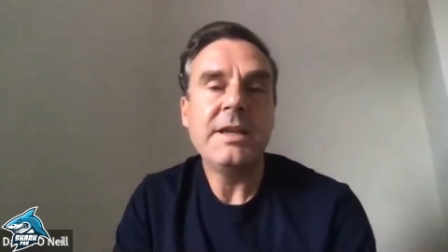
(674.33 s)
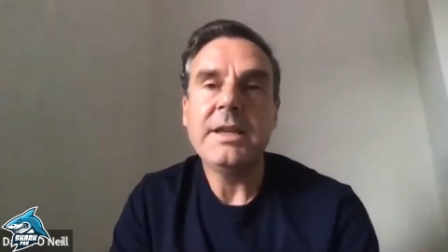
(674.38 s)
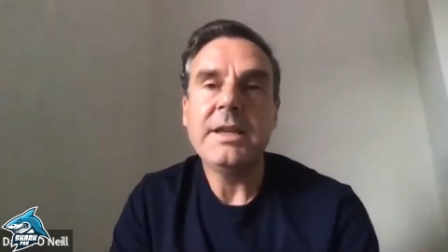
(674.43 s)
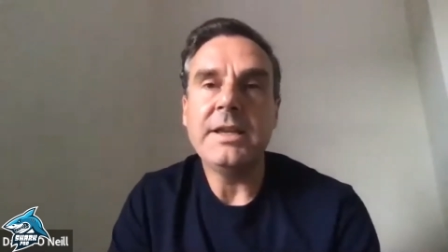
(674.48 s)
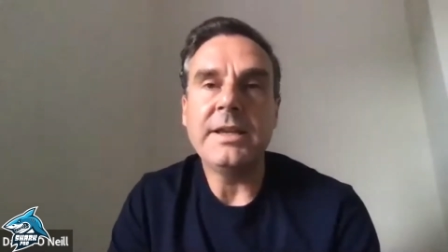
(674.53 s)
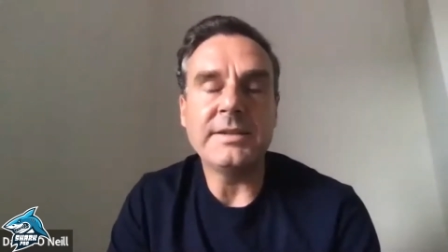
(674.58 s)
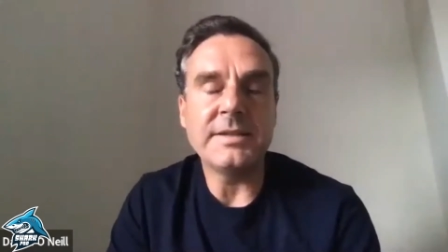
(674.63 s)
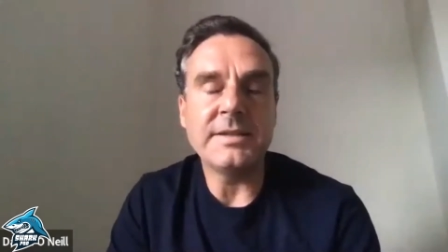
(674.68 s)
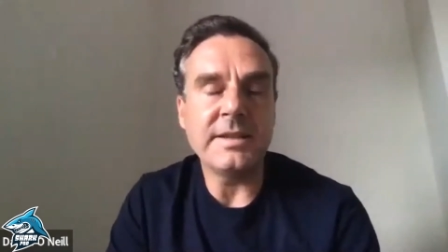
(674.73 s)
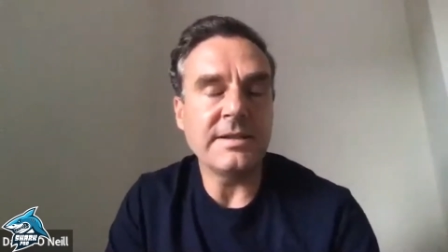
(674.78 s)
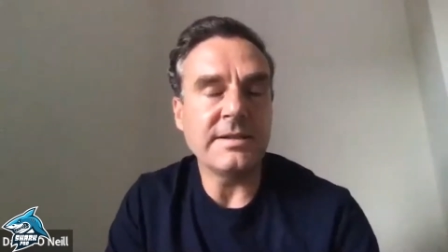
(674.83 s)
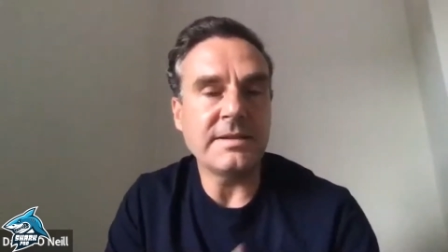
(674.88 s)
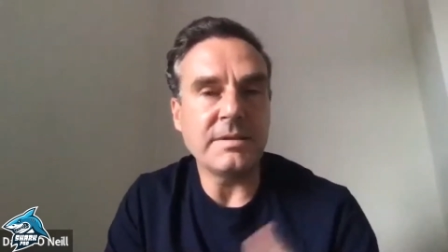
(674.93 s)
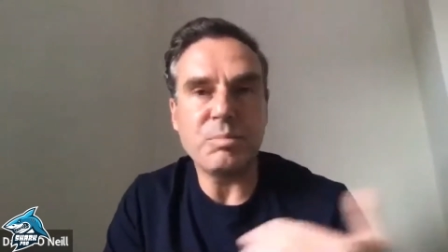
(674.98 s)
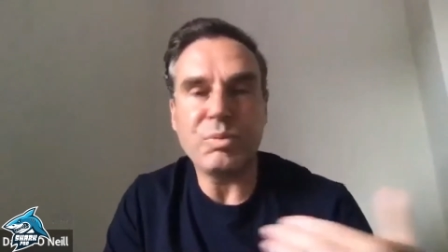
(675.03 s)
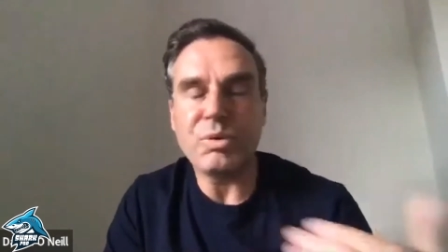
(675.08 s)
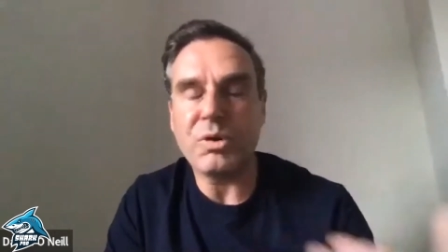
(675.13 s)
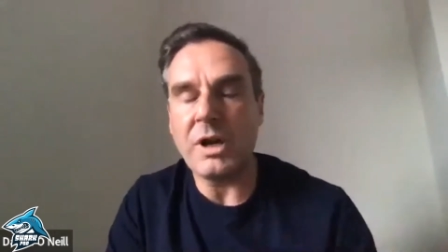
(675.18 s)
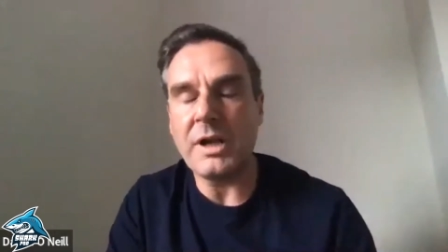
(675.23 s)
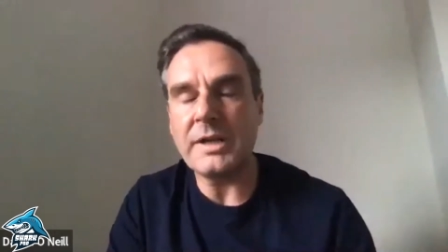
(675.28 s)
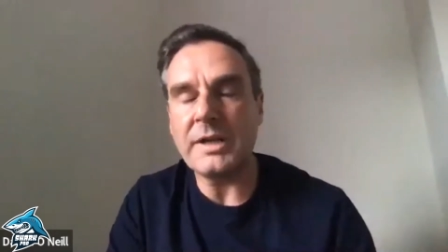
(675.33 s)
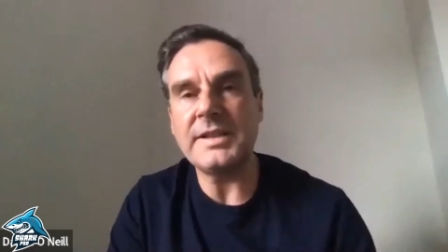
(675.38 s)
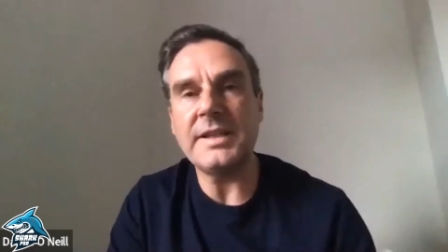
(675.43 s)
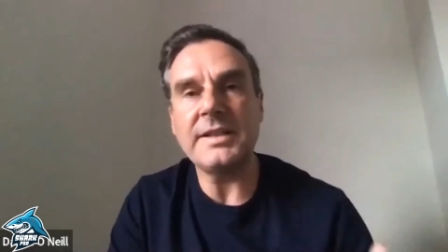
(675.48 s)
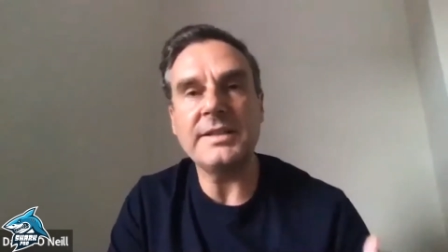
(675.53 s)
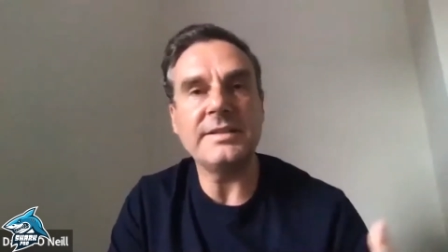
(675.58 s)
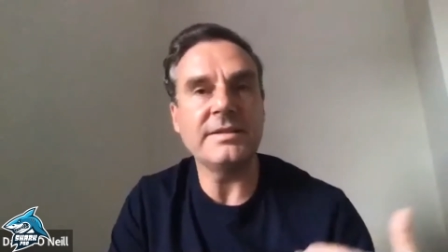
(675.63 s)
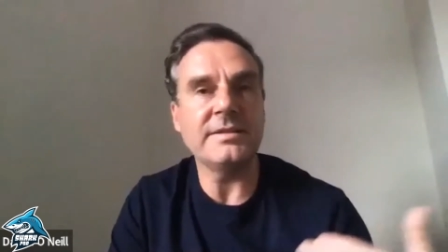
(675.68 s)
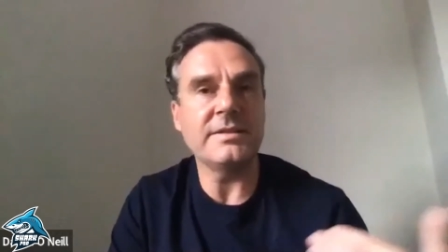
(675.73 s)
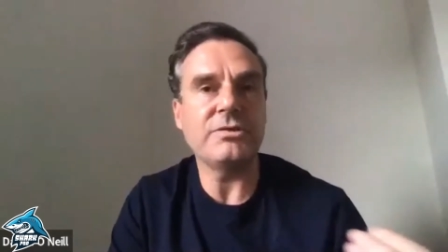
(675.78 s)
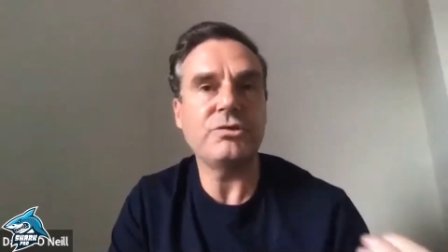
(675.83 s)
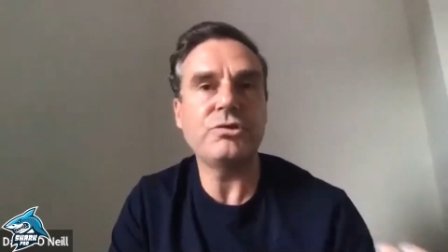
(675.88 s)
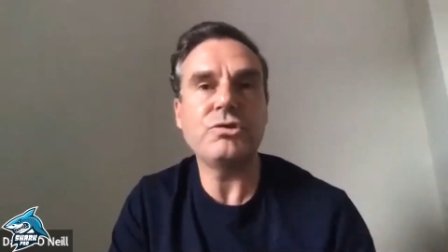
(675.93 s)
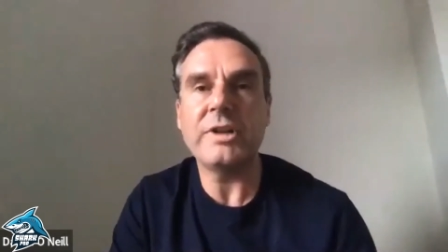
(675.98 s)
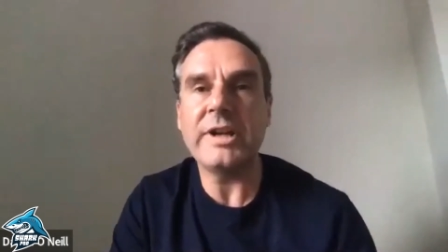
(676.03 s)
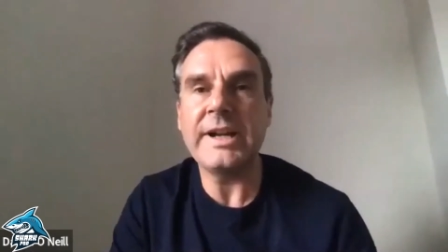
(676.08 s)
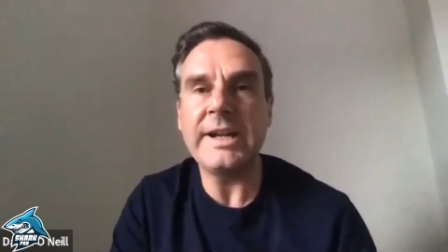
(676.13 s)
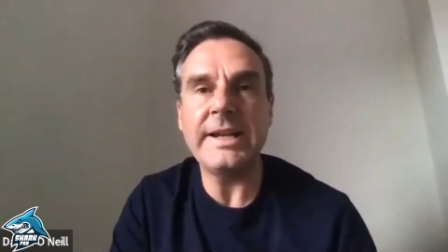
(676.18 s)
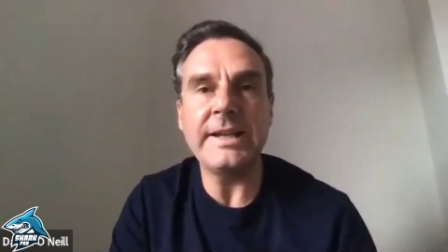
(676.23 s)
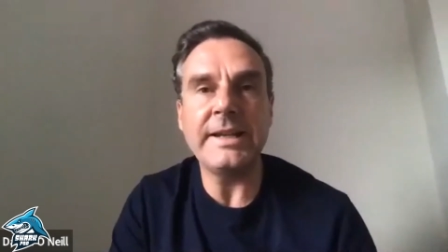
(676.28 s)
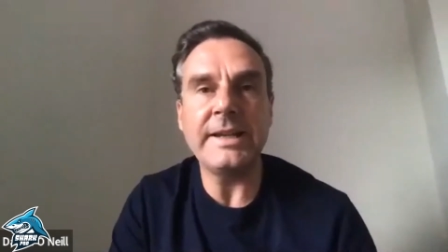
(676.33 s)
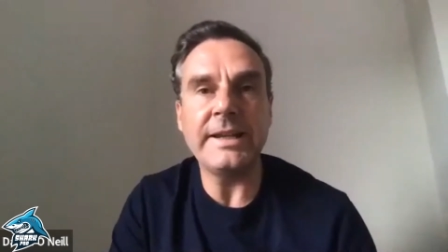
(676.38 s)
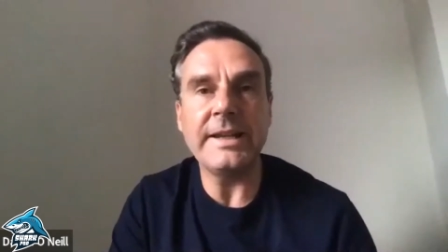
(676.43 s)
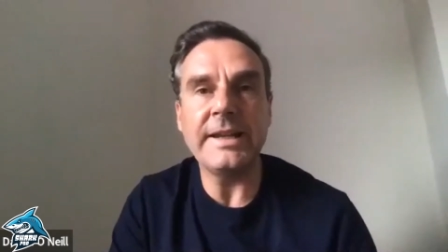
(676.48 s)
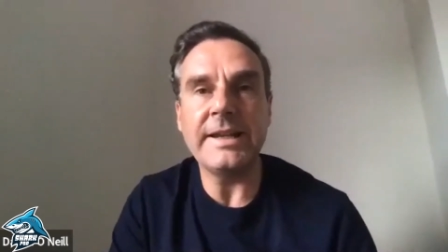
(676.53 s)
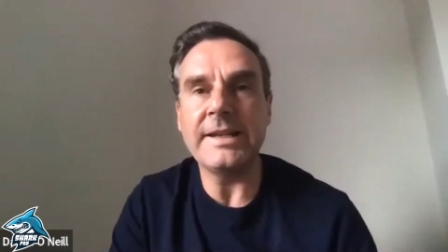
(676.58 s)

is it is a process is it training